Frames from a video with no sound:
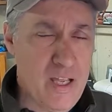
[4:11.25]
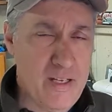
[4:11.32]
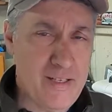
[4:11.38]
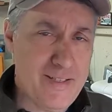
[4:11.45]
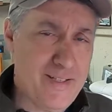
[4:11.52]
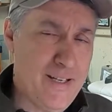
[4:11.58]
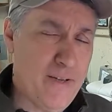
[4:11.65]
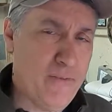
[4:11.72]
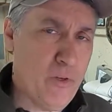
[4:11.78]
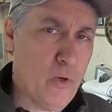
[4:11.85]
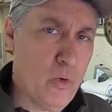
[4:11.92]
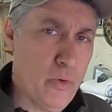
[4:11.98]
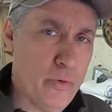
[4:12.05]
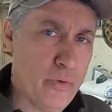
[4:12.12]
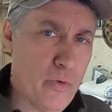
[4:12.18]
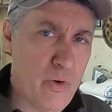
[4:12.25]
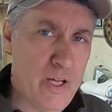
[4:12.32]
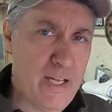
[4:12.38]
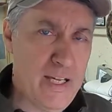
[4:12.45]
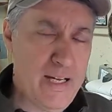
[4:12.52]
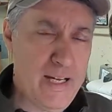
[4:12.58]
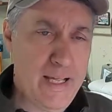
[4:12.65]
it doesn't have the cold
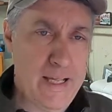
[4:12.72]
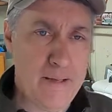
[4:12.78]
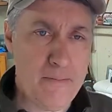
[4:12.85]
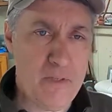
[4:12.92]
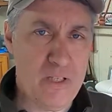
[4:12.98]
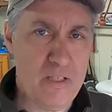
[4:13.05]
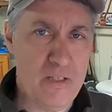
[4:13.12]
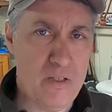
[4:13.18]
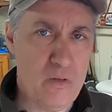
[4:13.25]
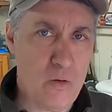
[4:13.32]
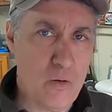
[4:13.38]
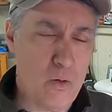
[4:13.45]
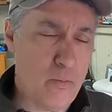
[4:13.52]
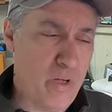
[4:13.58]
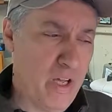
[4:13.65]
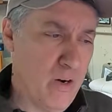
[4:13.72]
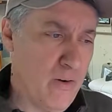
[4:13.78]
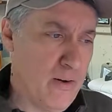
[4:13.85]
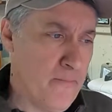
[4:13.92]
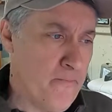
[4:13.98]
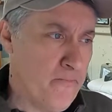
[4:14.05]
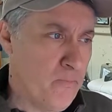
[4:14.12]
cranking amps as a starter
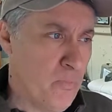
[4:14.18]
battery.